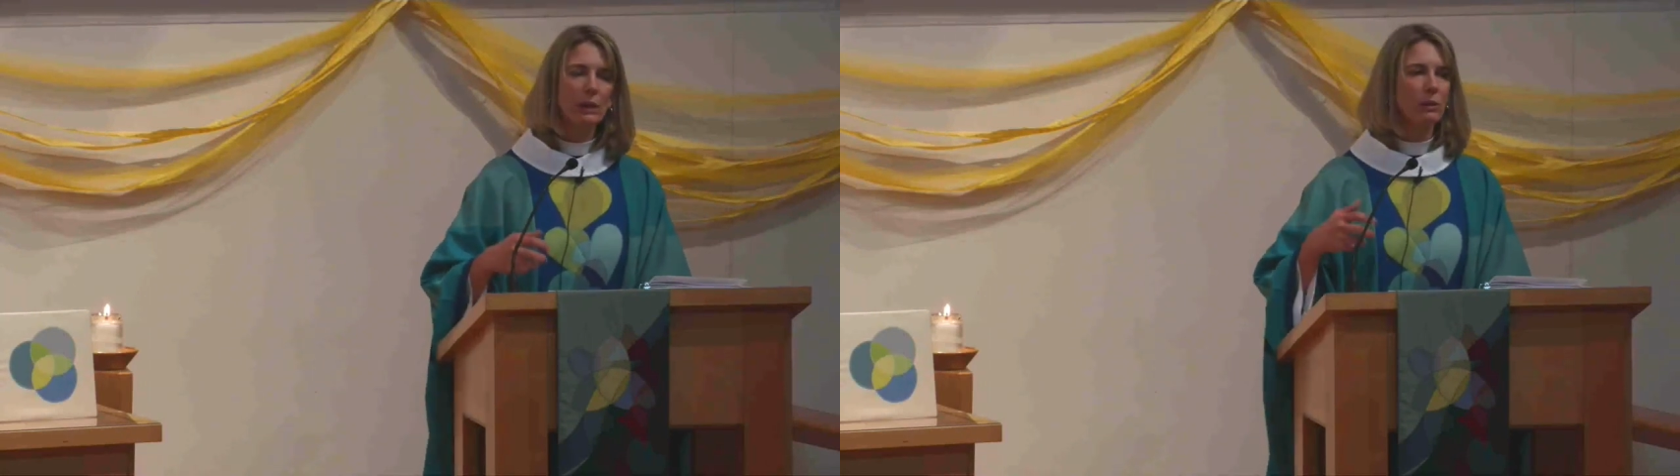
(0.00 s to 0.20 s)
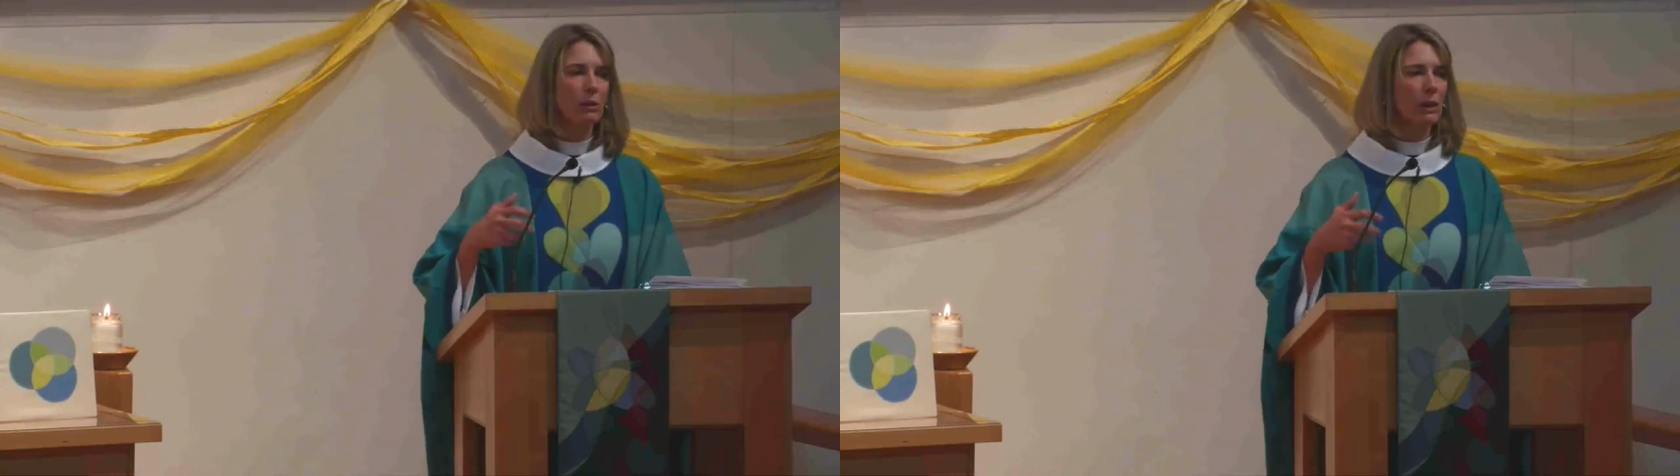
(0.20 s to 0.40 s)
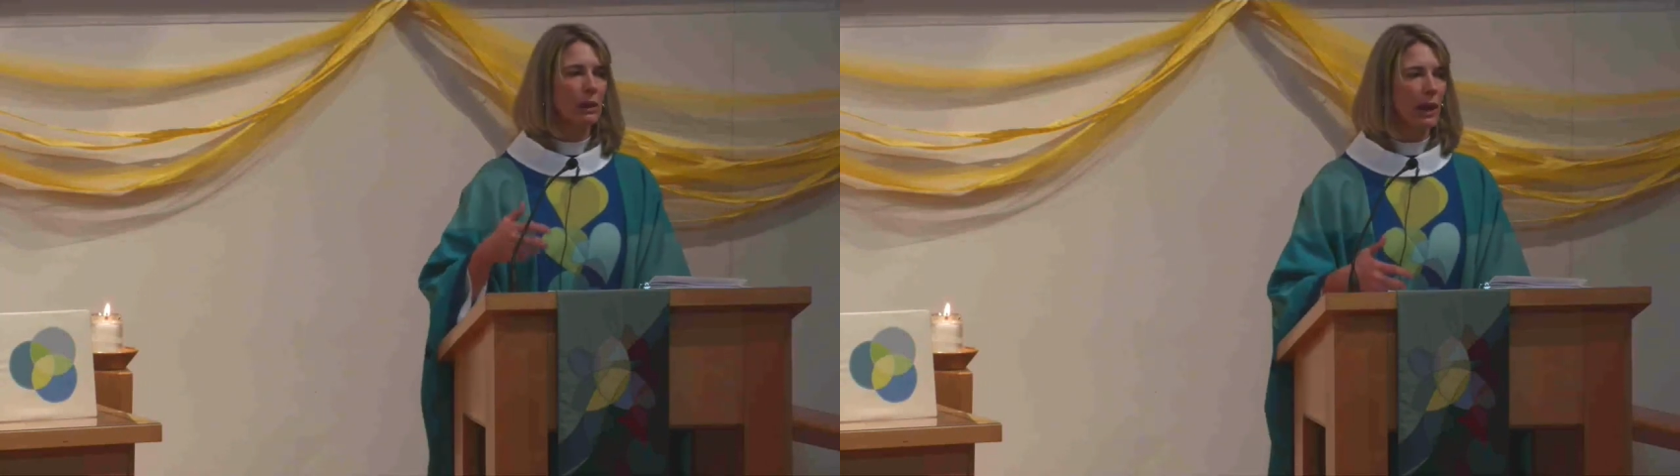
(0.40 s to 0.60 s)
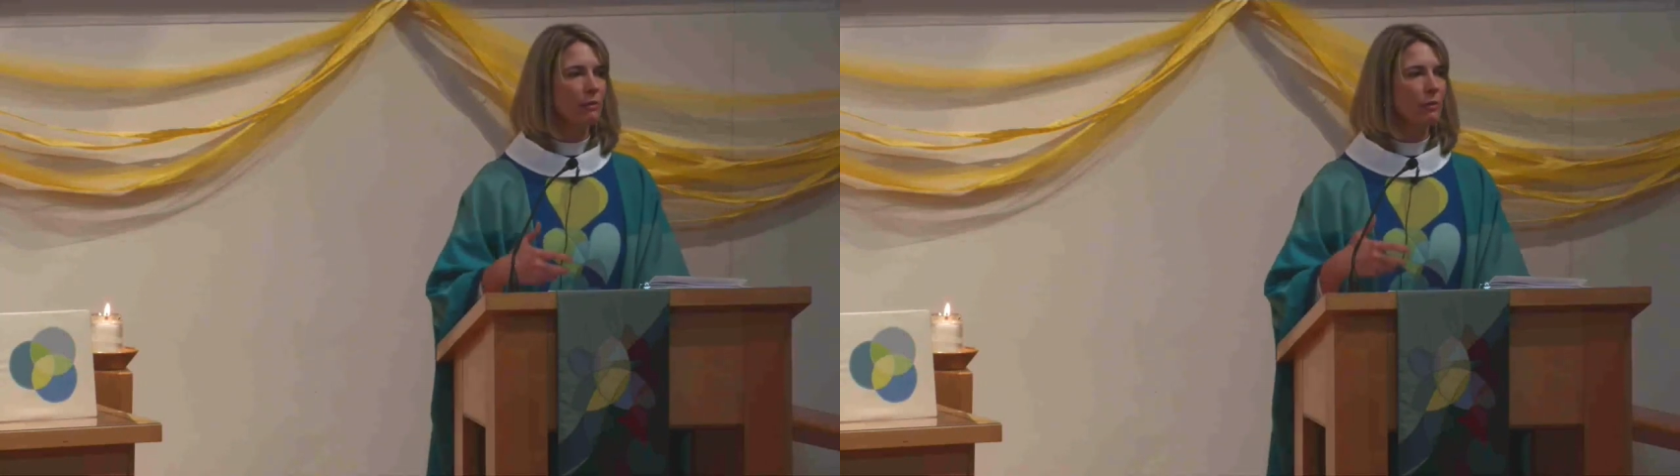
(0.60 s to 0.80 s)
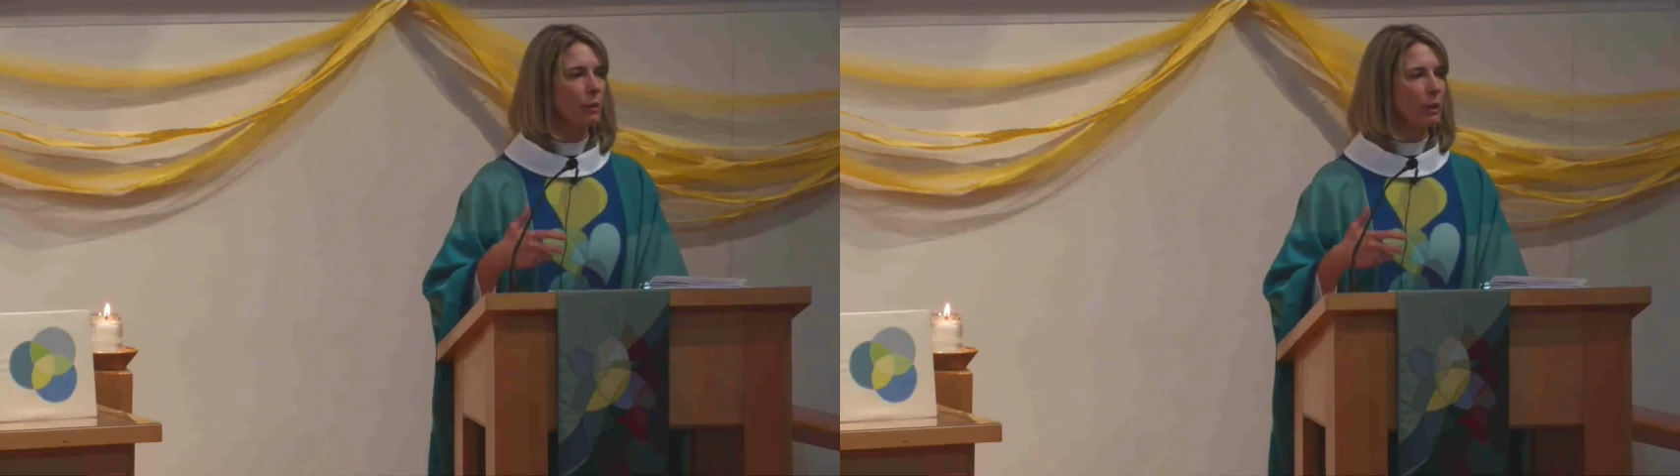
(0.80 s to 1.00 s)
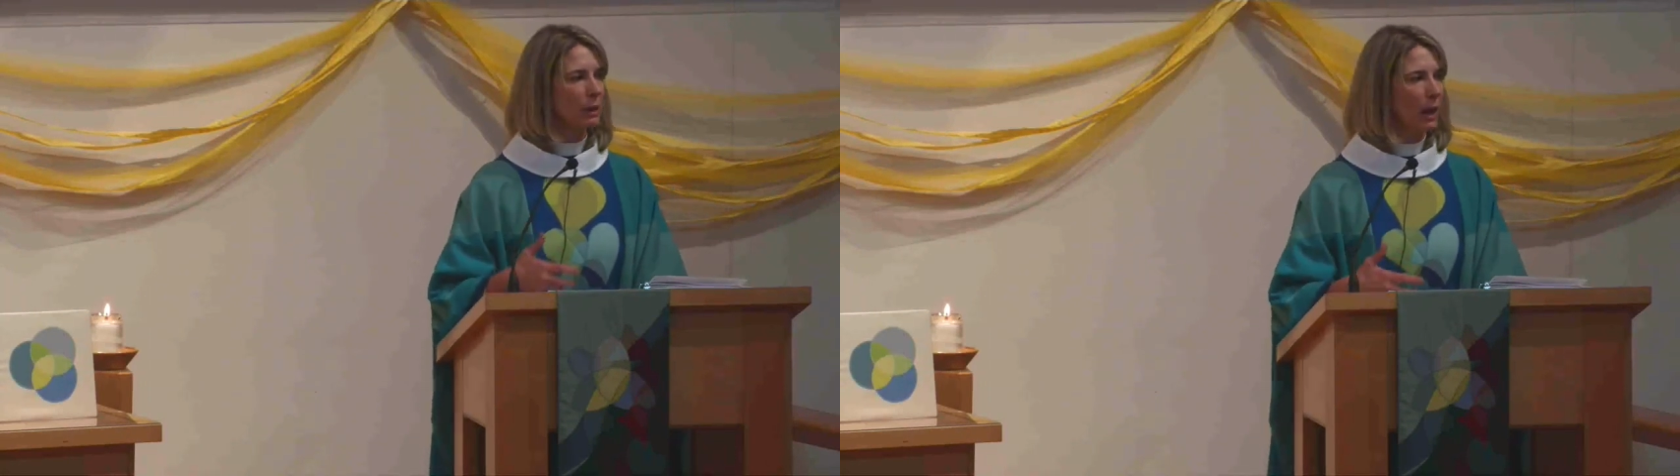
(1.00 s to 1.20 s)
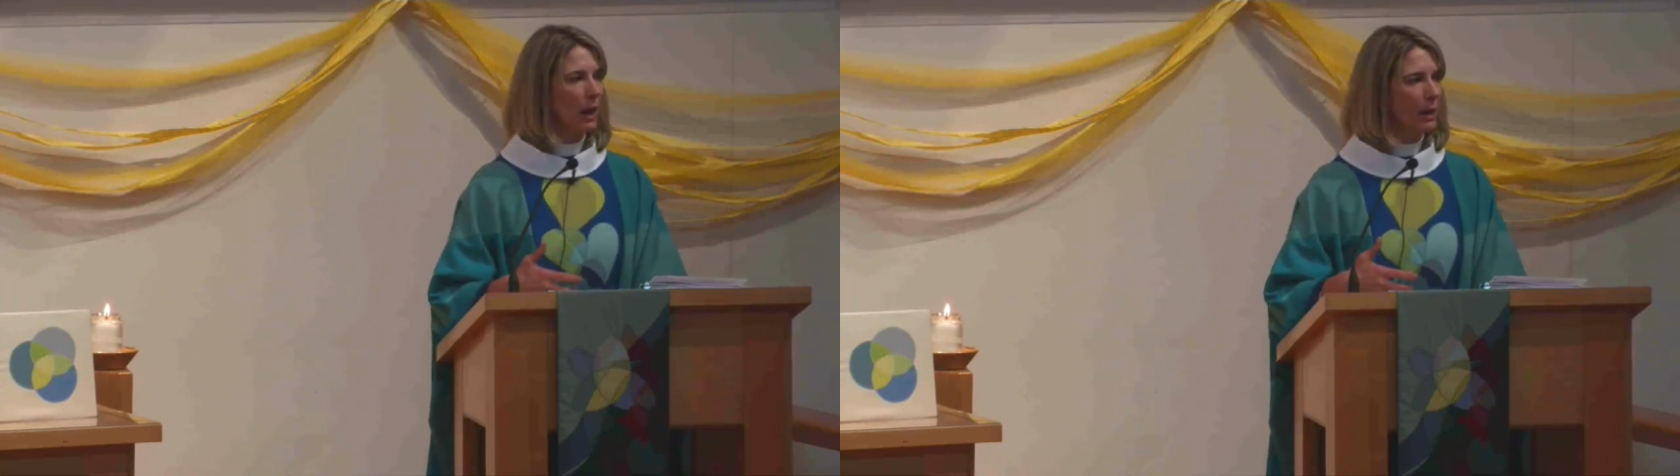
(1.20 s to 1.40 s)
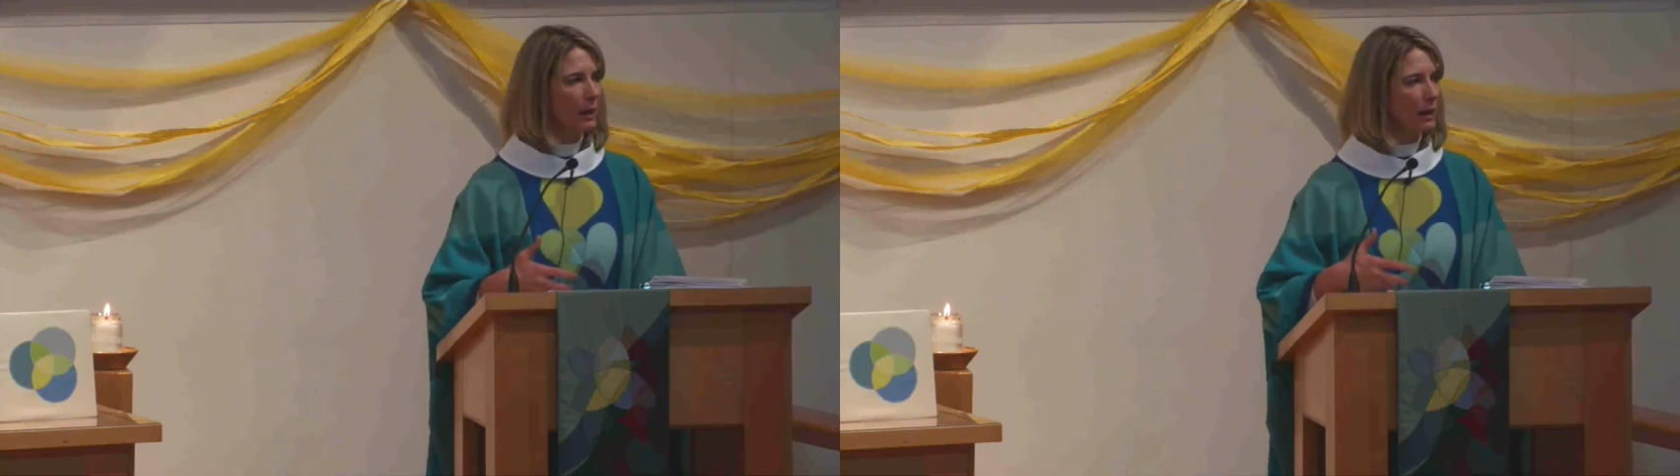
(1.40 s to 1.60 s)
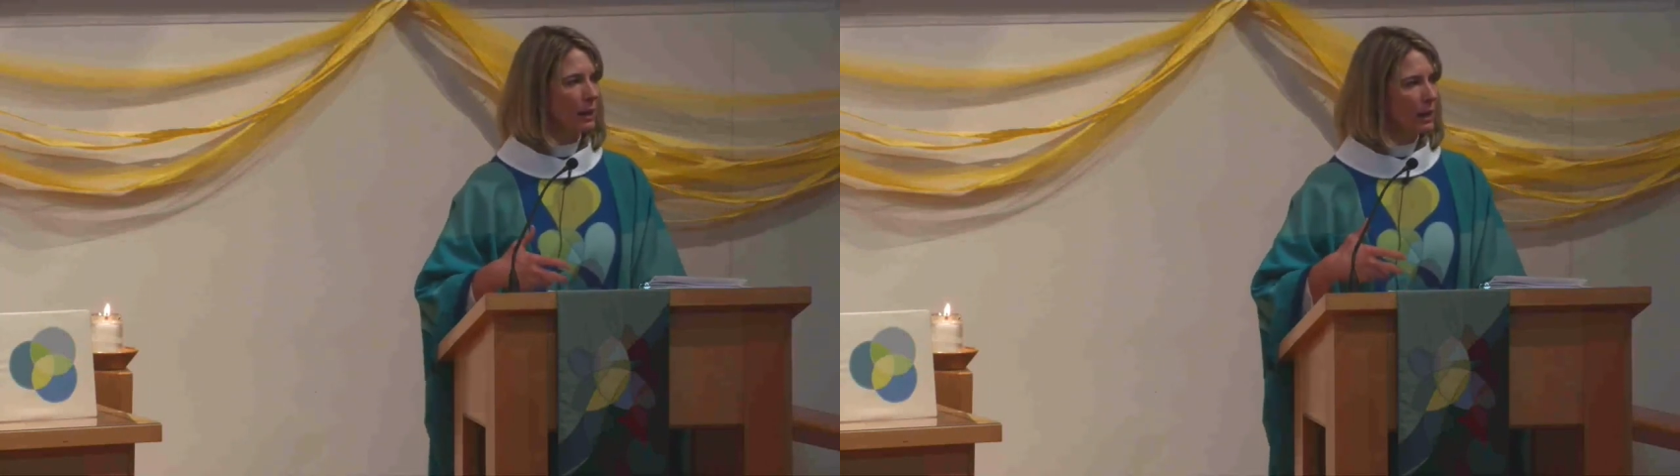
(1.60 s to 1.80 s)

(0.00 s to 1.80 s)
your life with God